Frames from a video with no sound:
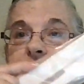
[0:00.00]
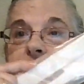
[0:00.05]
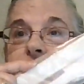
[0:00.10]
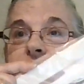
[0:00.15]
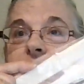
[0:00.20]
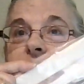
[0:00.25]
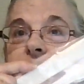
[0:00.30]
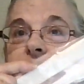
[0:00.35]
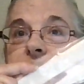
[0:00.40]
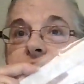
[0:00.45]
I
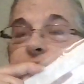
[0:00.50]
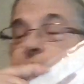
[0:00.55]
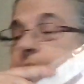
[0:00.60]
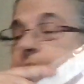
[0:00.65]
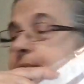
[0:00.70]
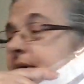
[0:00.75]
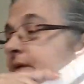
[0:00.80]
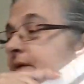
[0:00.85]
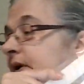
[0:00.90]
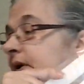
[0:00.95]
thought this
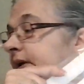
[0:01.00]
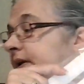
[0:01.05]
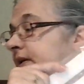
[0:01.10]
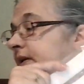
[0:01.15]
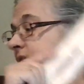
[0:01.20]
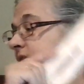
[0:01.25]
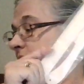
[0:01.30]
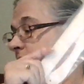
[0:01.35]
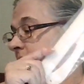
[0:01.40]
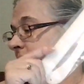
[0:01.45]
would be good,
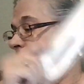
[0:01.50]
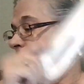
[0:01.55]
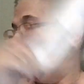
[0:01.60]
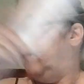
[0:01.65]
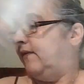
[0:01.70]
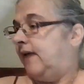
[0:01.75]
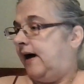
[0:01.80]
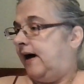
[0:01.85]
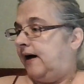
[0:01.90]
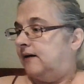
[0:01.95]
so I
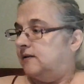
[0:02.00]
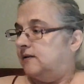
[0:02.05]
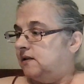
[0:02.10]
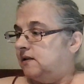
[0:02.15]
got that.